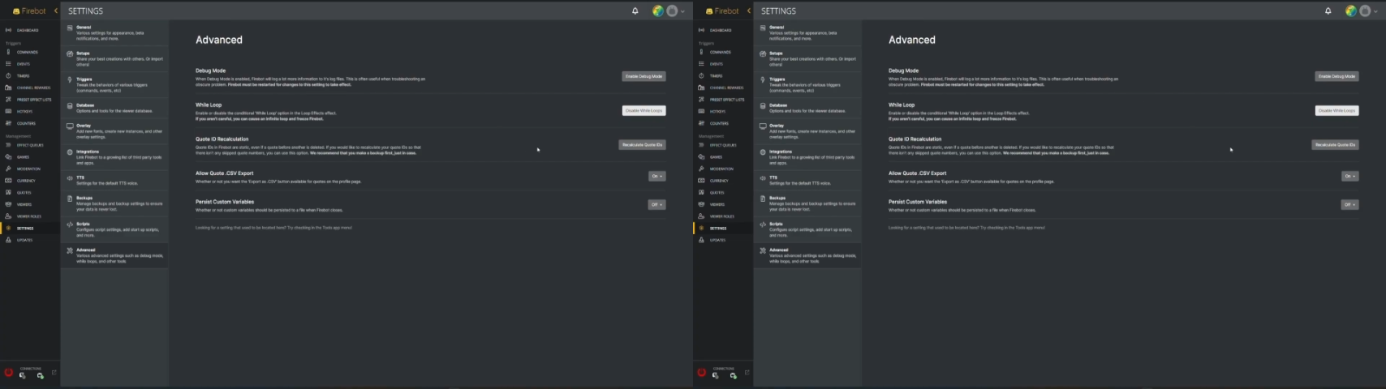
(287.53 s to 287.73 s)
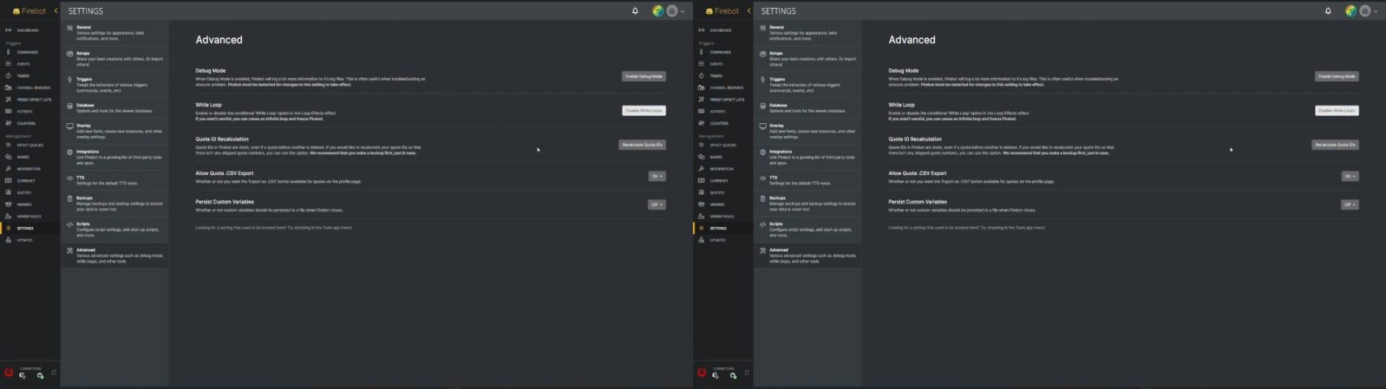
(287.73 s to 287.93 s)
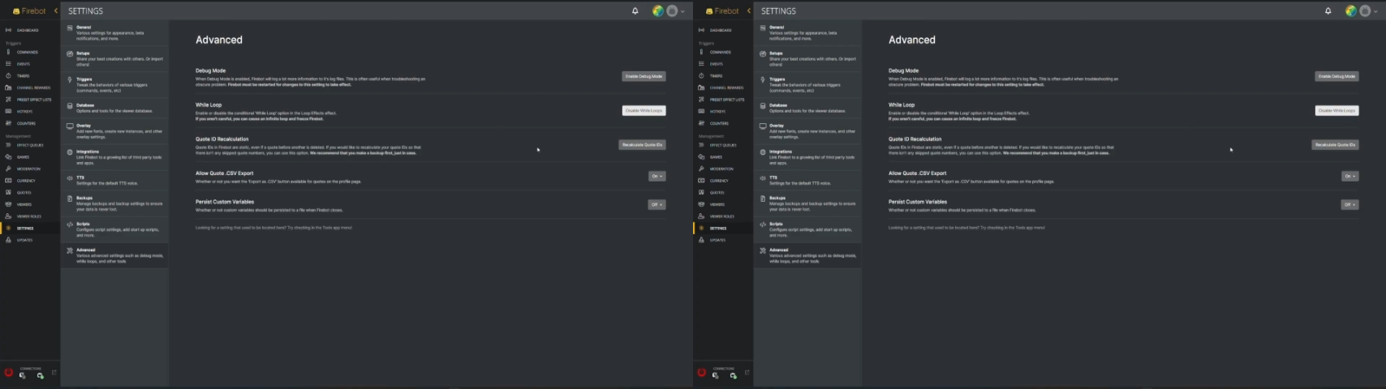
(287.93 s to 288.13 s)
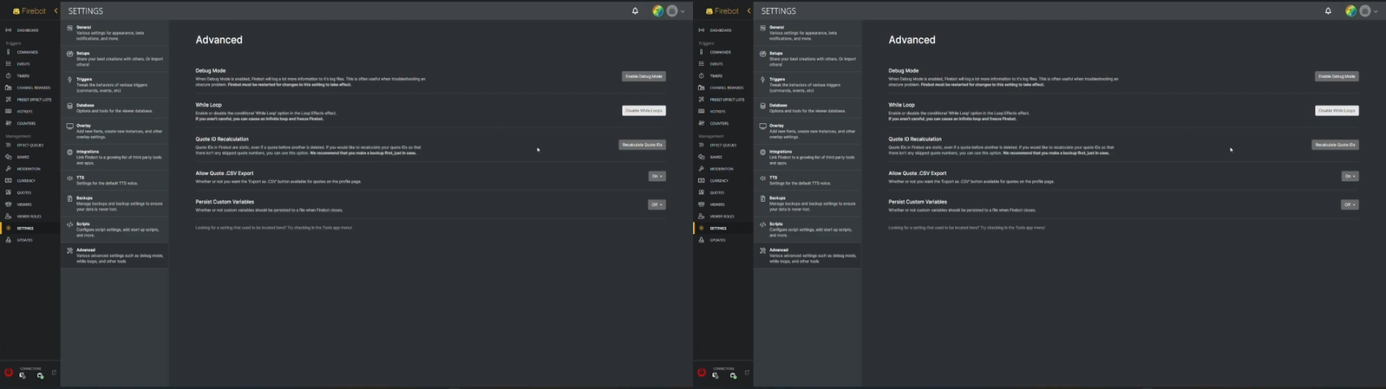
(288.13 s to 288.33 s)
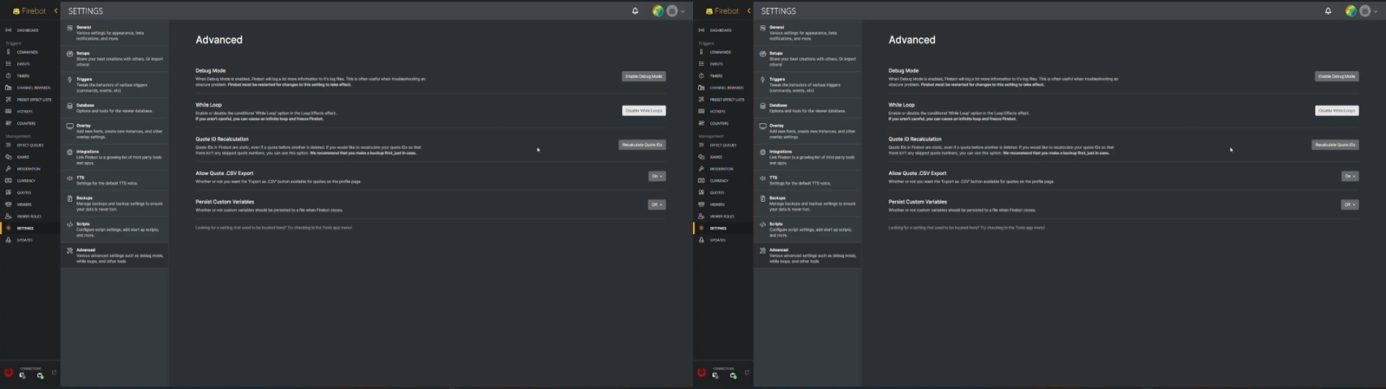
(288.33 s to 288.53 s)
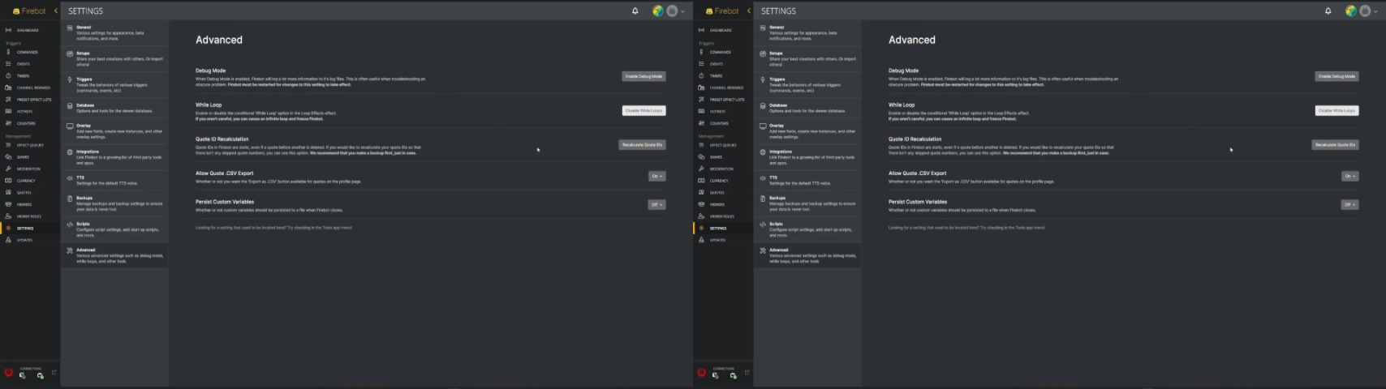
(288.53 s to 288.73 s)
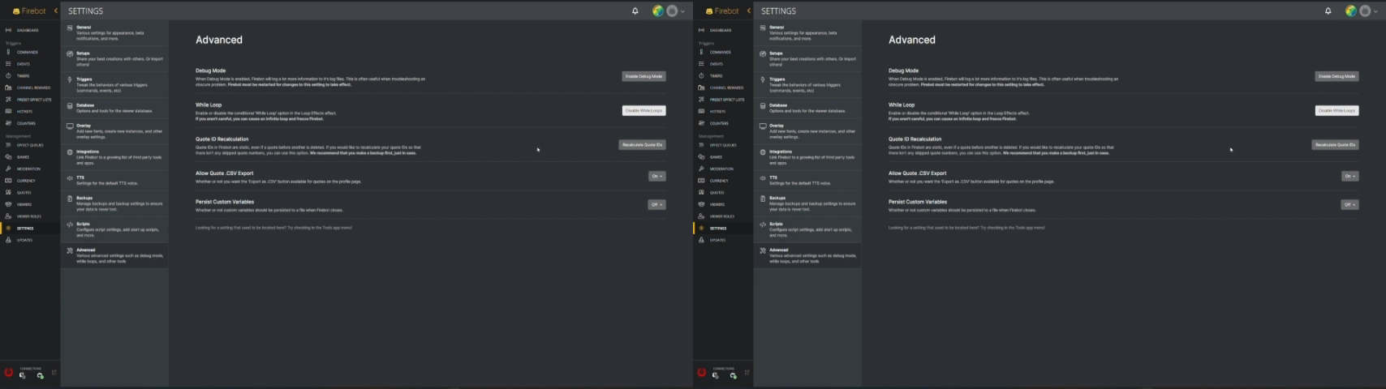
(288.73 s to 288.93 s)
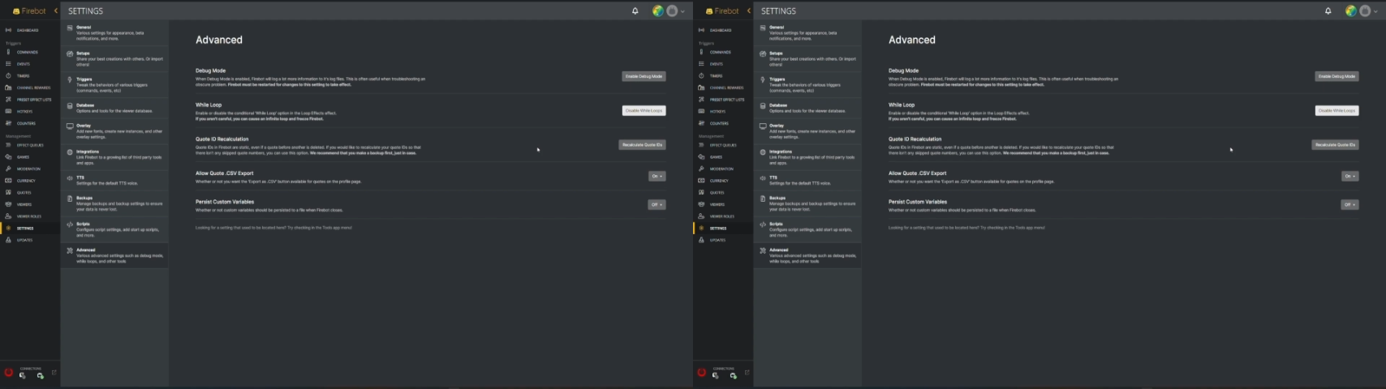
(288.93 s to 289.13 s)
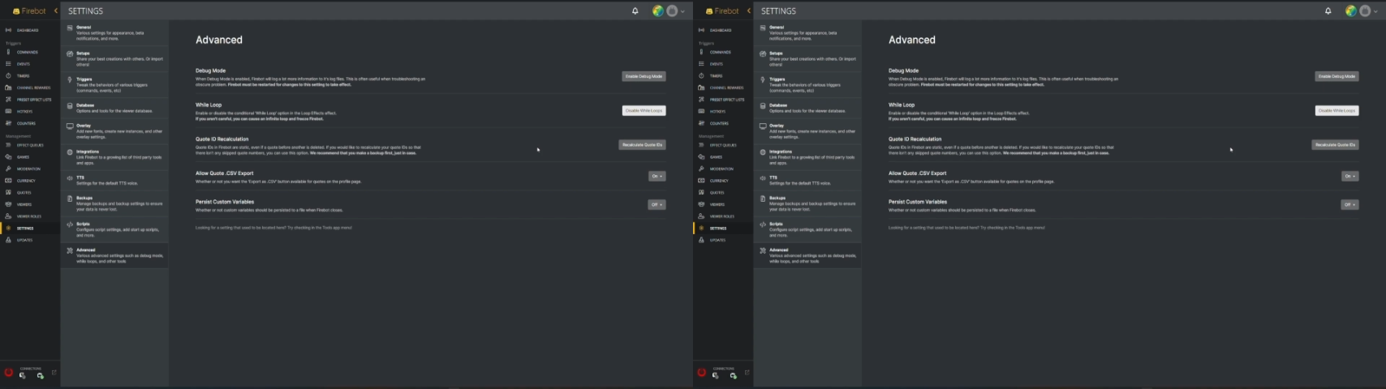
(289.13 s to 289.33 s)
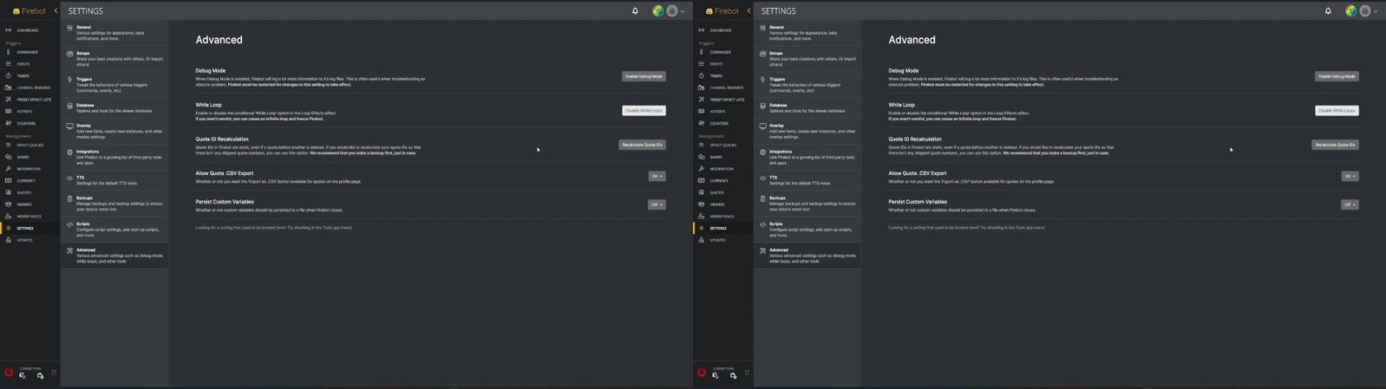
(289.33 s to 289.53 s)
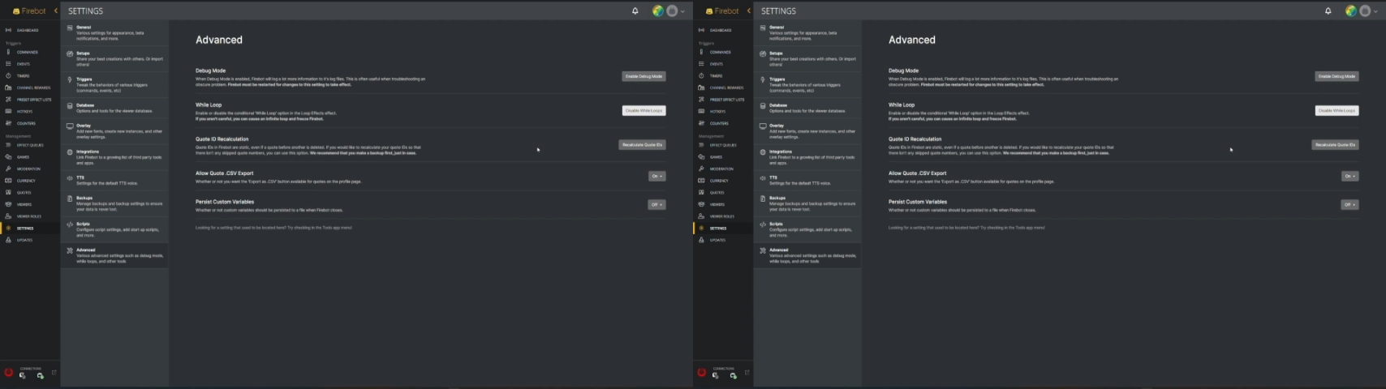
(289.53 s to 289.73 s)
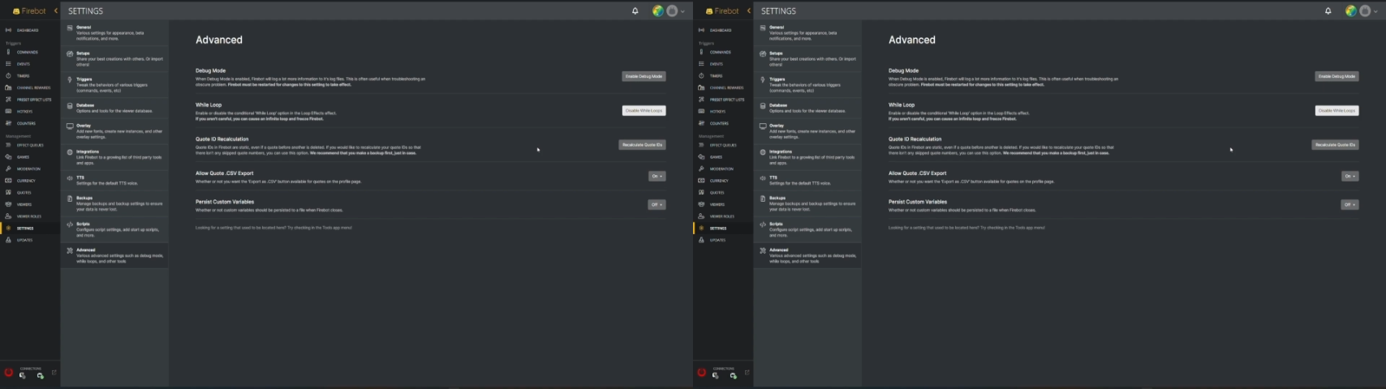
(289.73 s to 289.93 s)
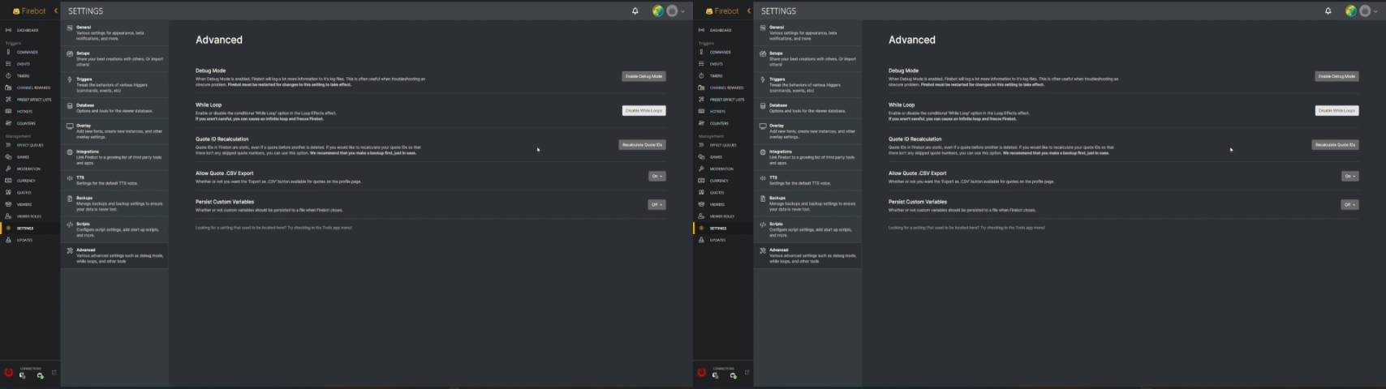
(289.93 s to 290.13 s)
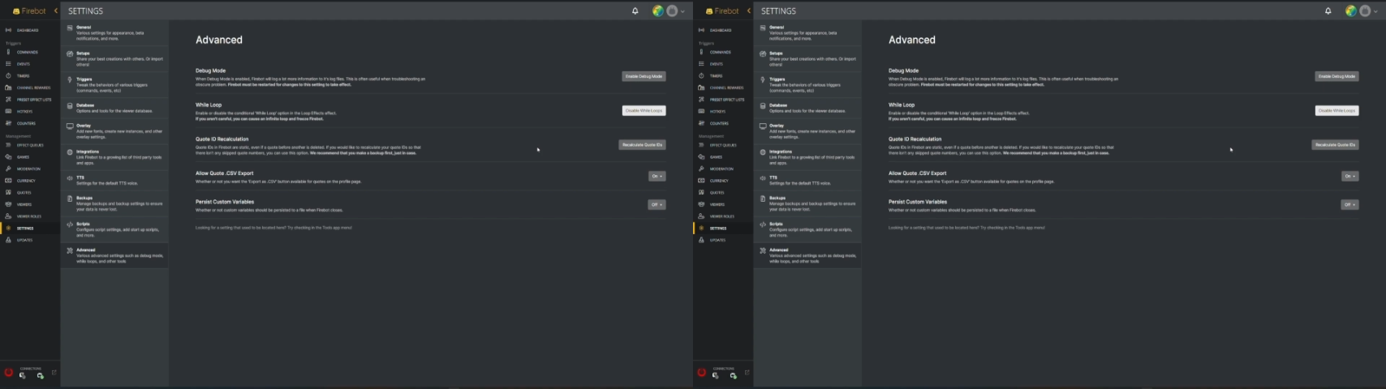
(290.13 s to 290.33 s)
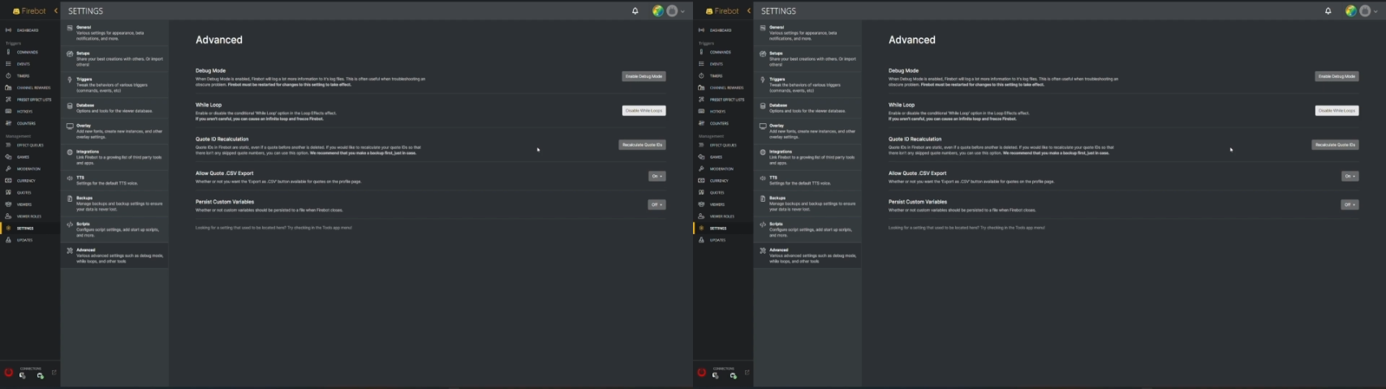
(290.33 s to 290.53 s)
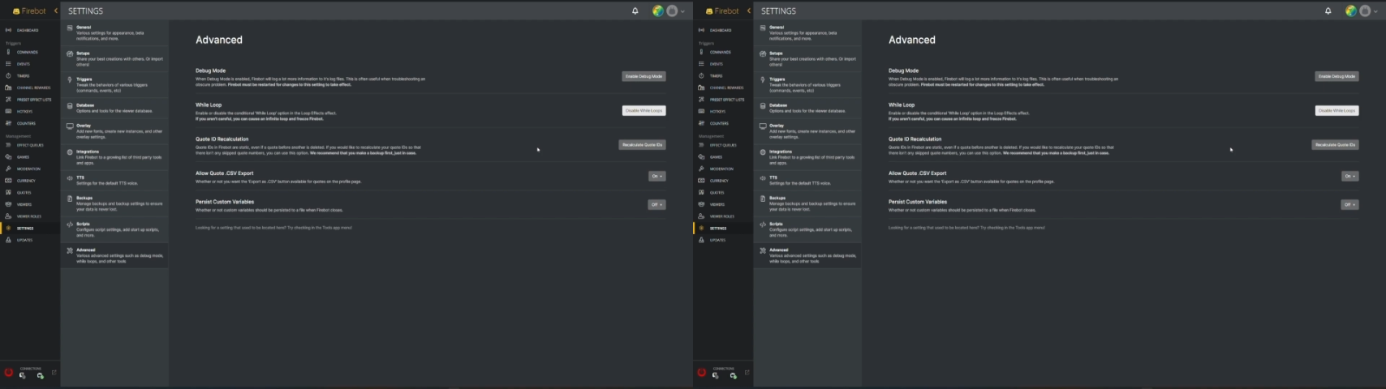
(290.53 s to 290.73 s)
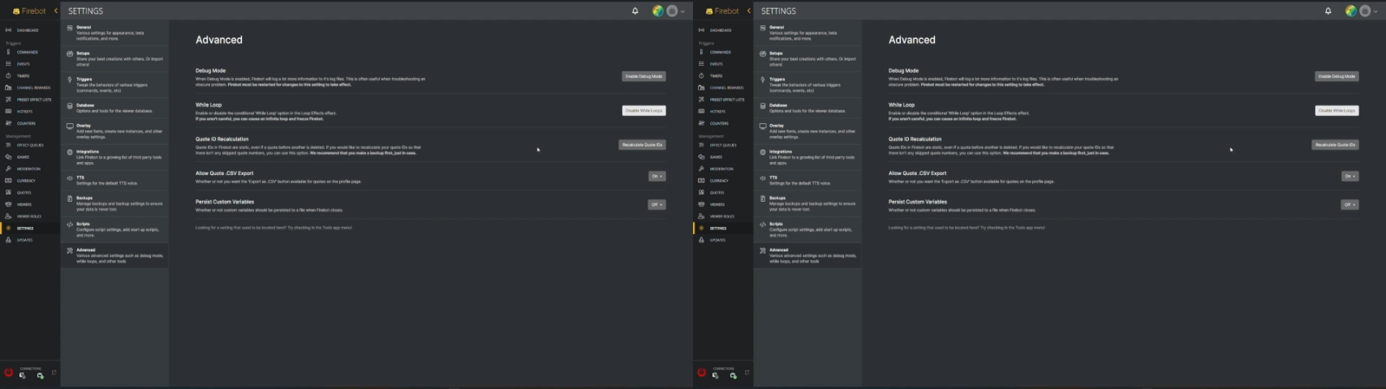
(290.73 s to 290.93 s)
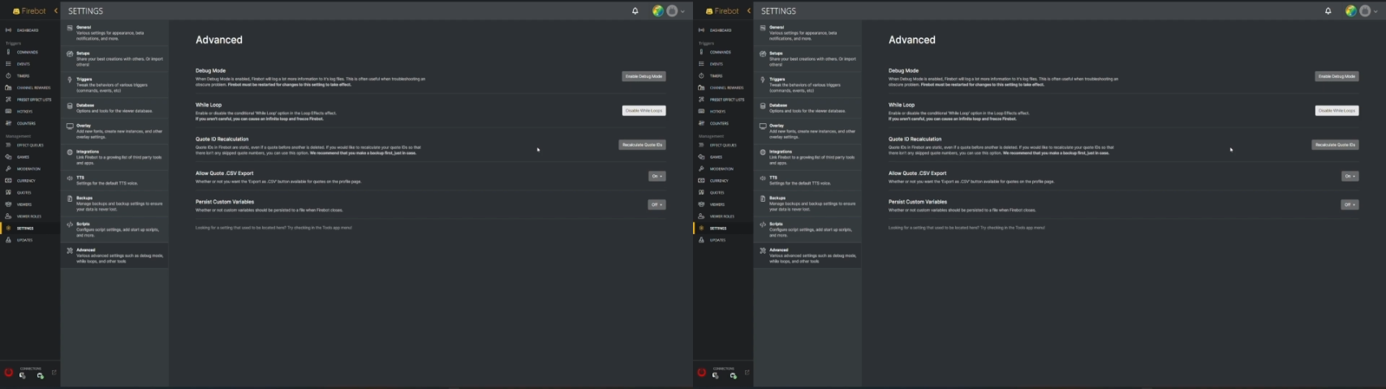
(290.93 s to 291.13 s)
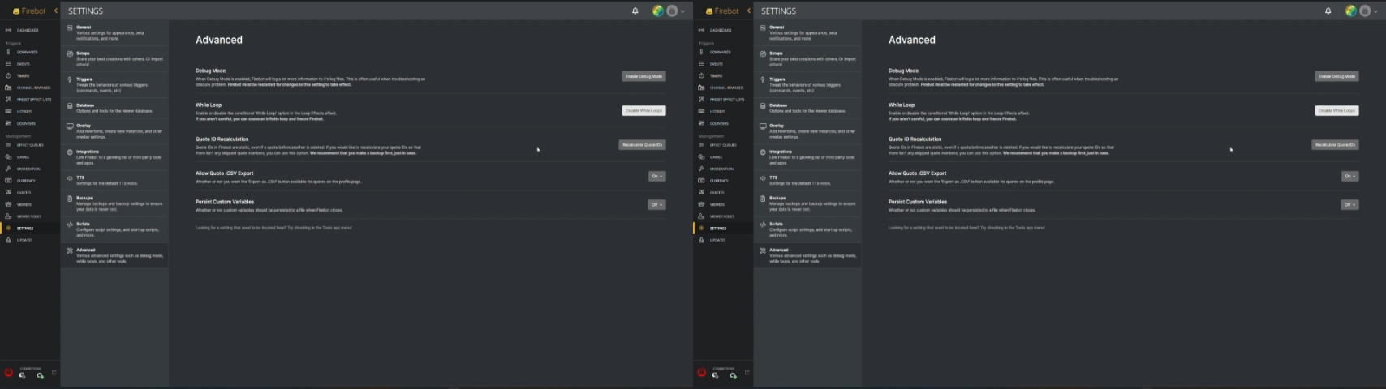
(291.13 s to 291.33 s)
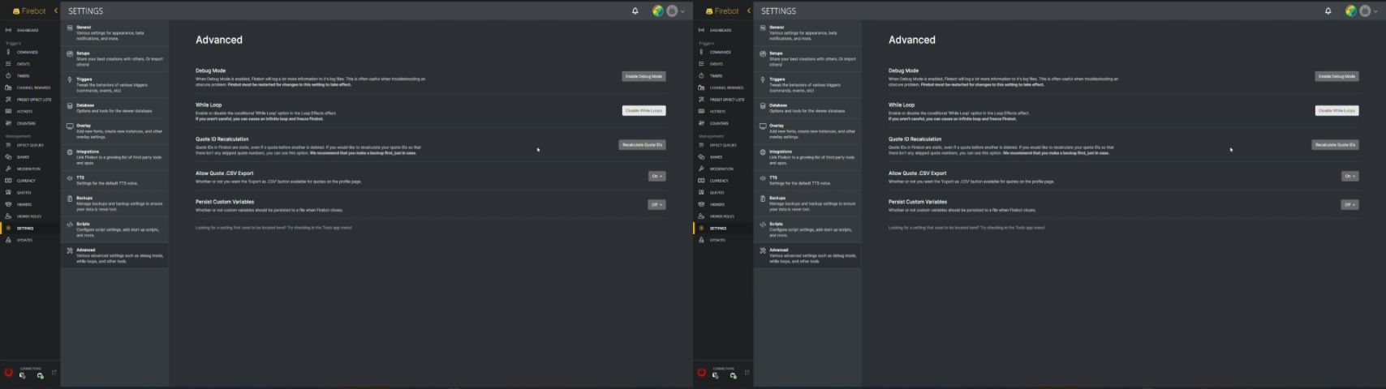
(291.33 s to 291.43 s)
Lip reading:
Nobody's mouth can be seen.